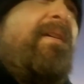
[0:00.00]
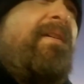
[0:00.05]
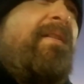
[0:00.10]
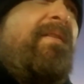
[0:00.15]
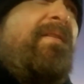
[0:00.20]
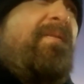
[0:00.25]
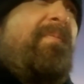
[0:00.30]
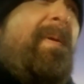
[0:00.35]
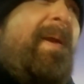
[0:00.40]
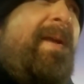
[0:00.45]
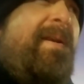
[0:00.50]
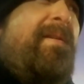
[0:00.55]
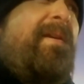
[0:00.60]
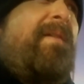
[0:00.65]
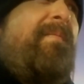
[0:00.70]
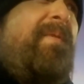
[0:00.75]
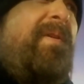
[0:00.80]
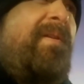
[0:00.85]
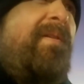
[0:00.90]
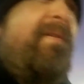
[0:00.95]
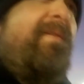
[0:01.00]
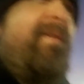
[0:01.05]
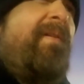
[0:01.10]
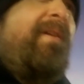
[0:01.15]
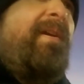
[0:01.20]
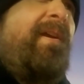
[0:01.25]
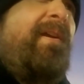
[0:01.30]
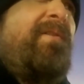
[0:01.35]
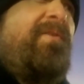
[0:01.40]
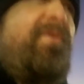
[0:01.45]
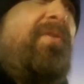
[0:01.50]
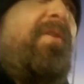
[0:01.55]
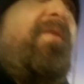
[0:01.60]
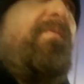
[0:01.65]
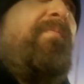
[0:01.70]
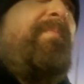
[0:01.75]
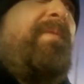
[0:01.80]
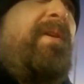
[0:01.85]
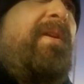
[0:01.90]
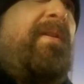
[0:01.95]
This pandemic has
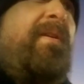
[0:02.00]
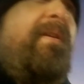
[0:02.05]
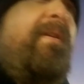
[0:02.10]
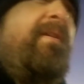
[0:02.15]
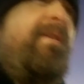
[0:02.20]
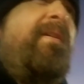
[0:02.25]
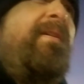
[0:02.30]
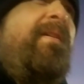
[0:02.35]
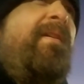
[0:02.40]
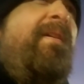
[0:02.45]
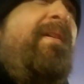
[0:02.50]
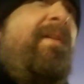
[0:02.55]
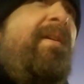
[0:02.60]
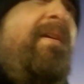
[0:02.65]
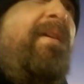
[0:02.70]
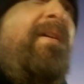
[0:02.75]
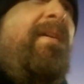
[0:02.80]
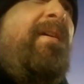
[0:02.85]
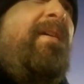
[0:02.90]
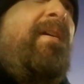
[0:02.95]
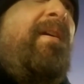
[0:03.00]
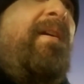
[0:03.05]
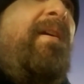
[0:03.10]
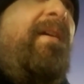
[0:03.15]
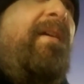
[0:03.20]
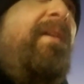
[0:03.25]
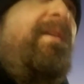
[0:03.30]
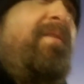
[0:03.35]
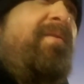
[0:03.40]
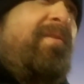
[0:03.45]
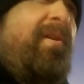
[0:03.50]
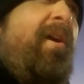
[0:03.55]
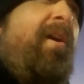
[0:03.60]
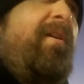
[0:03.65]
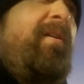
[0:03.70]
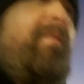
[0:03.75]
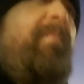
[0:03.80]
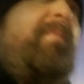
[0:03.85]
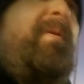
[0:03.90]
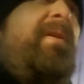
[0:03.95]
showed me He's
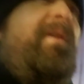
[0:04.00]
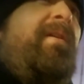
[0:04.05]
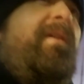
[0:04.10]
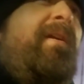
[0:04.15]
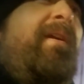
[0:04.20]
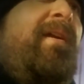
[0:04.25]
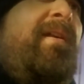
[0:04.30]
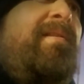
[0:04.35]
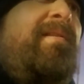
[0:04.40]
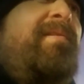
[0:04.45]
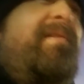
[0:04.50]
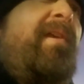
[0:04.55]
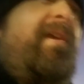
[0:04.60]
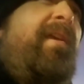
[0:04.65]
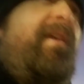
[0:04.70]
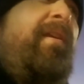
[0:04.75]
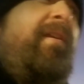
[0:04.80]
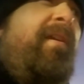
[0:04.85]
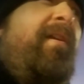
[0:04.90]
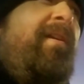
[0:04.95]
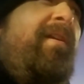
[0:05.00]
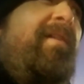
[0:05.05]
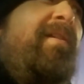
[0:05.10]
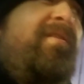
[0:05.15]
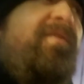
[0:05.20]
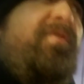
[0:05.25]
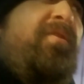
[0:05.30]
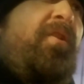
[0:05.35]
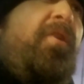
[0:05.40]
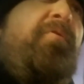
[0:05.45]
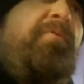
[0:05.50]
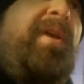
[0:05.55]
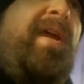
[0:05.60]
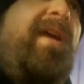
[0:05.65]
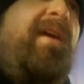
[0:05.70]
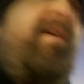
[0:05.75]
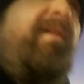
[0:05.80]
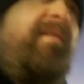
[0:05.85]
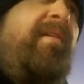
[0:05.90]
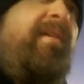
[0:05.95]
talking to me and saying, slow
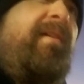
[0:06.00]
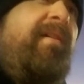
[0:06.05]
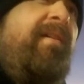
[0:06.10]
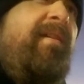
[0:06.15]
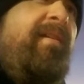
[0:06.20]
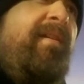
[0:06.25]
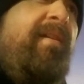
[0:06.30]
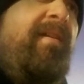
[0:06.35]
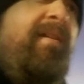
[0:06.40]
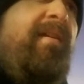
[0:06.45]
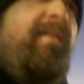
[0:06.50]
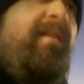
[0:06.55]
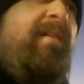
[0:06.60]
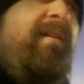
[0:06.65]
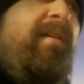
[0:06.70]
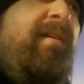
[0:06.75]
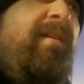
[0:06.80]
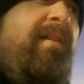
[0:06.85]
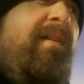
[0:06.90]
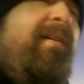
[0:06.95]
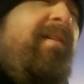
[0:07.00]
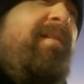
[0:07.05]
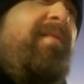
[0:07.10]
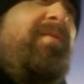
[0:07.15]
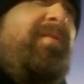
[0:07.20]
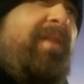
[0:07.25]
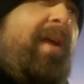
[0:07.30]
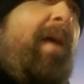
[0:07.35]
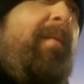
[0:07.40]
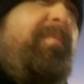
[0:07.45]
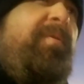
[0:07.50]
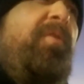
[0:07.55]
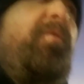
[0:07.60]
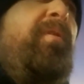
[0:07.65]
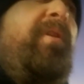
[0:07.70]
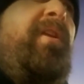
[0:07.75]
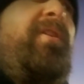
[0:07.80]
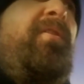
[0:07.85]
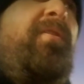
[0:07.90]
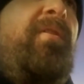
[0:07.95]
down. Stop
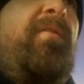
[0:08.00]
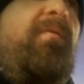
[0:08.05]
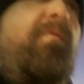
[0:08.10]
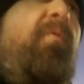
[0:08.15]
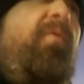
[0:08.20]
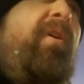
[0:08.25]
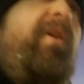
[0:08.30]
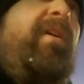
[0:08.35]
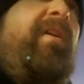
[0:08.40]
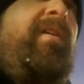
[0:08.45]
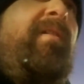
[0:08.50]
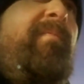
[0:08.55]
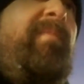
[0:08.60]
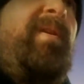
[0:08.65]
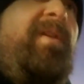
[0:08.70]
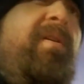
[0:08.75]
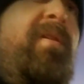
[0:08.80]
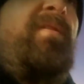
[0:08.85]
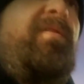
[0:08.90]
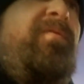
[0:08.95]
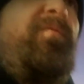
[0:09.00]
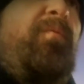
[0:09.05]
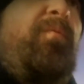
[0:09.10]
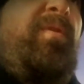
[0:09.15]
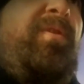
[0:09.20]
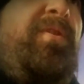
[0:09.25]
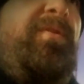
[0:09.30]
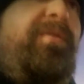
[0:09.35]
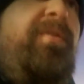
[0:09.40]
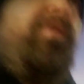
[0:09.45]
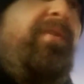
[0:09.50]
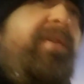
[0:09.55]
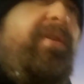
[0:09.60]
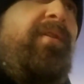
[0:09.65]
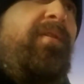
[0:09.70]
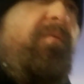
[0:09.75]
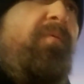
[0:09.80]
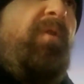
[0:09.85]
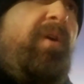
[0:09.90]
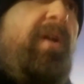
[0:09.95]
doing it your way, because when you do it
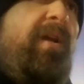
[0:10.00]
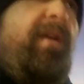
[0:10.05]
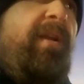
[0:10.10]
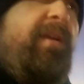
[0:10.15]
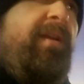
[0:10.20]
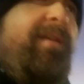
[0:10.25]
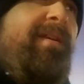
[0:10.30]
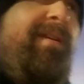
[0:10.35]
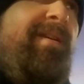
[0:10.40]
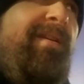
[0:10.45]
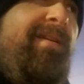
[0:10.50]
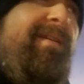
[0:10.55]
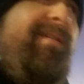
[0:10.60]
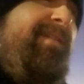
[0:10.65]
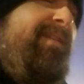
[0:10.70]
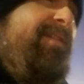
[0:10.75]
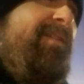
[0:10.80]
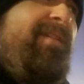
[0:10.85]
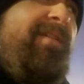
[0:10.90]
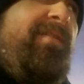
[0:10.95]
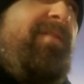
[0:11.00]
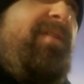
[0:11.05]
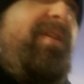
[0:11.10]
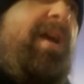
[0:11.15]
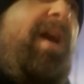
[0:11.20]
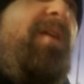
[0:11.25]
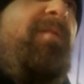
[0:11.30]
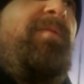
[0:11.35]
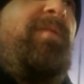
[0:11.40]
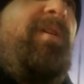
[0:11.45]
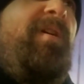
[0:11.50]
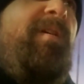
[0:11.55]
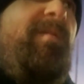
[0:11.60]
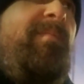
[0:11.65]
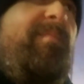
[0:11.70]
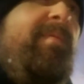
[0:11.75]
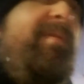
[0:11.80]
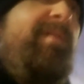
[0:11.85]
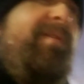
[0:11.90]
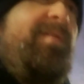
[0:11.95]
your way, the
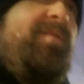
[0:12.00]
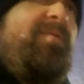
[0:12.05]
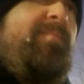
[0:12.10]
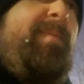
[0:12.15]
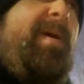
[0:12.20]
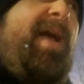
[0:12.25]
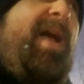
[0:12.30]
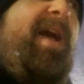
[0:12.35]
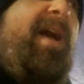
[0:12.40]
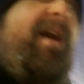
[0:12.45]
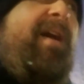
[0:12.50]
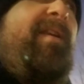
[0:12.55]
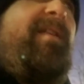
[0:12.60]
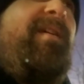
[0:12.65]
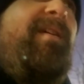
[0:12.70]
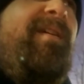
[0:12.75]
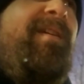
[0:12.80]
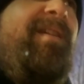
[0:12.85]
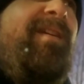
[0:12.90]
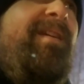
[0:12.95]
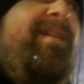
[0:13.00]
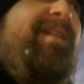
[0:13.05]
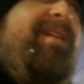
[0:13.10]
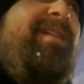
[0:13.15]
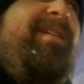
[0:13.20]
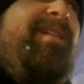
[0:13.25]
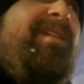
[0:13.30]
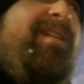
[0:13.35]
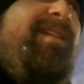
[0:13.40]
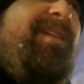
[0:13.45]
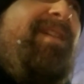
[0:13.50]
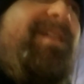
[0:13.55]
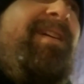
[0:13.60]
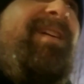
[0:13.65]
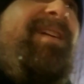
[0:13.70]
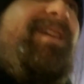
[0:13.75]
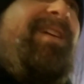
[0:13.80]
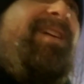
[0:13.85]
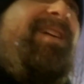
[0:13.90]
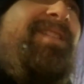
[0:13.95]
outcome is bad.
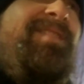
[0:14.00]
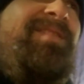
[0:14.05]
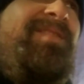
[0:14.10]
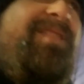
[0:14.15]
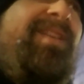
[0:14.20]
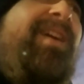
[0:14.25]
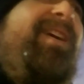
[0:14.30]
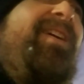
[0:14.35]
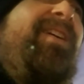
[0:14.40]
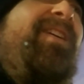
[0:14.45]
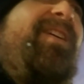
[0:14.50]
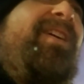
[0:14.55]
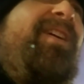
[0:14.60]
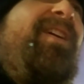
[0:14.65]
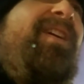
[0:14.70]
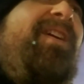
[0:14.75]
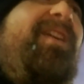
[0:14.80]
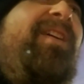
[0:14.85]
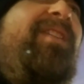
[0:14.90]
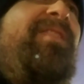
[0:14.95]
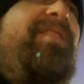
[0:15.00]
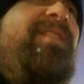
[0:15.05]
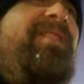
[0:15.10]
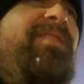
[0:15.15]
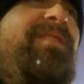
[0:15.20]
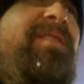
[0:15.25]
It's like the